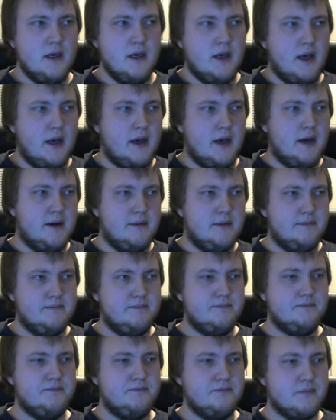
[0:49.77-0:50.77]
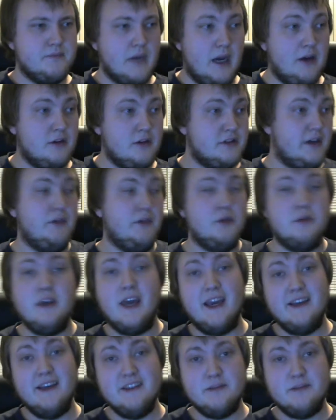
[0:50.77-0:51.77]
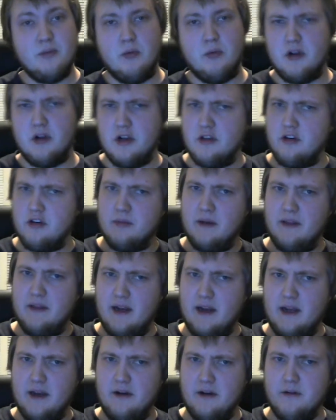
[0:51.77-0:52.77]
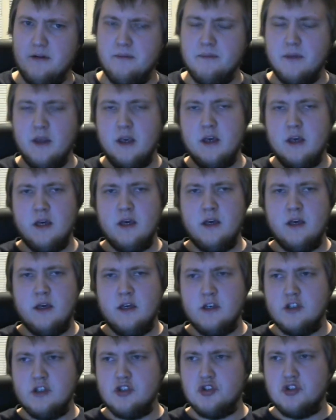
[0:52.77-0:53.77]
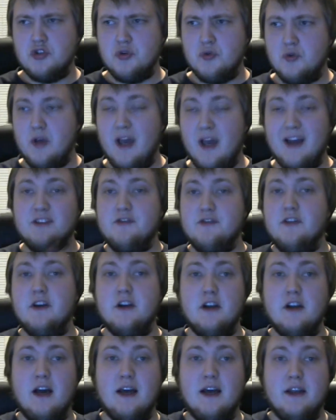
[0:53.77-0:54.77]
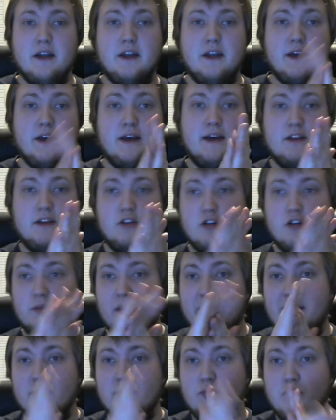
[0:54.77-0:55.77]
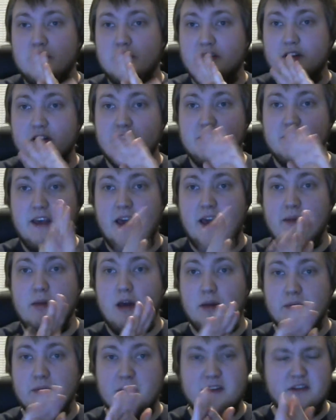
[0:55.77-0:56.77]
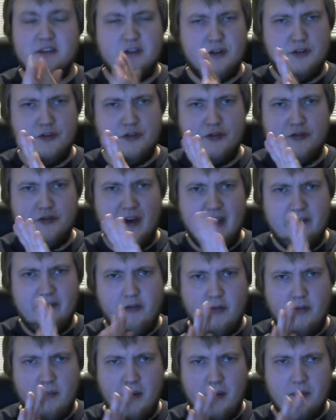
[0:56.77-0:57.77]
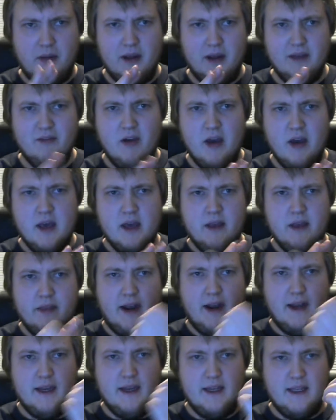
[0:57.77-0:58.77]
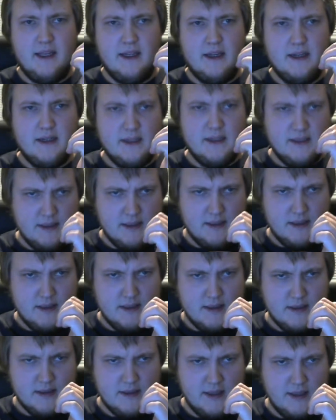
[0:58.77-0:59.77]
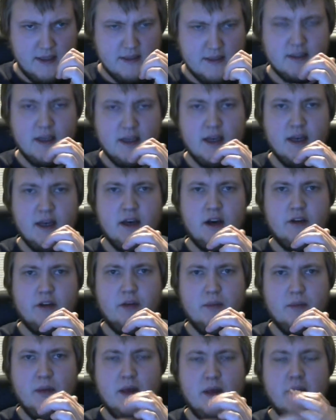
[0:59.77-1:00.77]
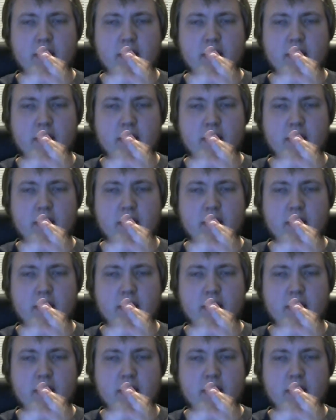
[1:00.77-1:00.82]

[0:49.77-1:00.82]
I also have a new case, but we're going to talk about that later. So yeah, I just figured I'd talk about that. Once I got the KB updates, there's 5 of them, I believe, that I need, 6 of them,